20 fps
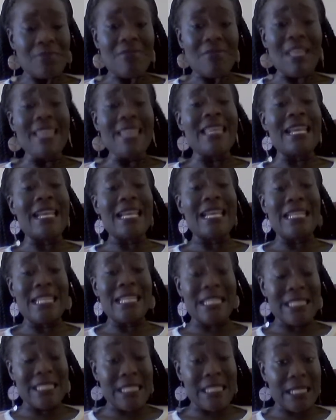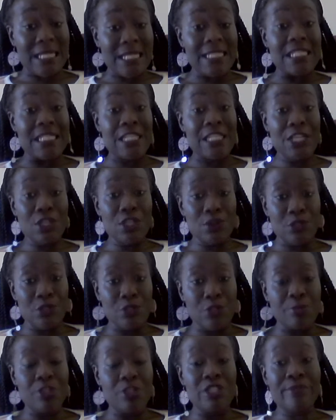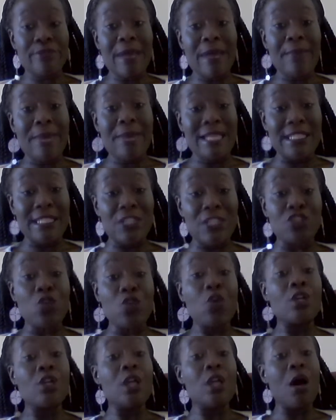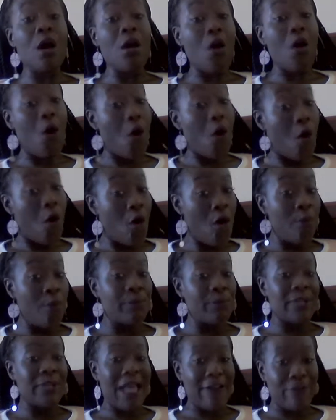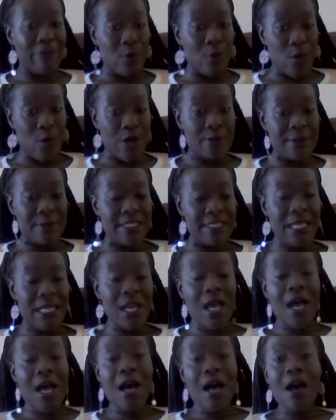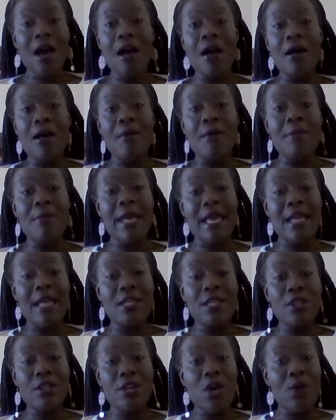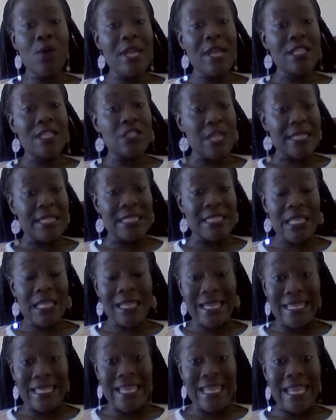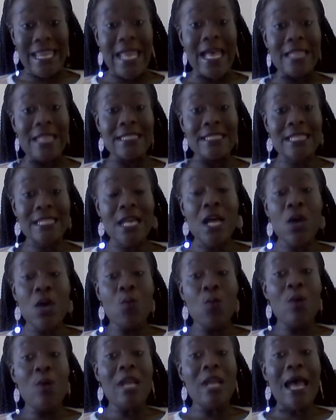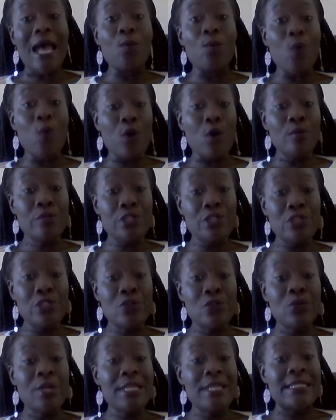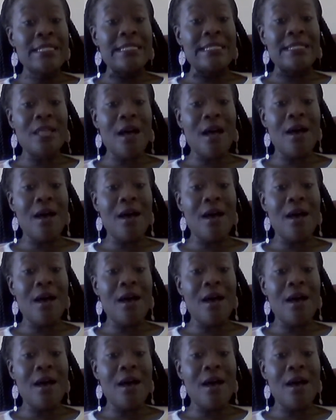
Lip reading: that I needed to continue to push my message on all platforms, and until I can't. What I won't do is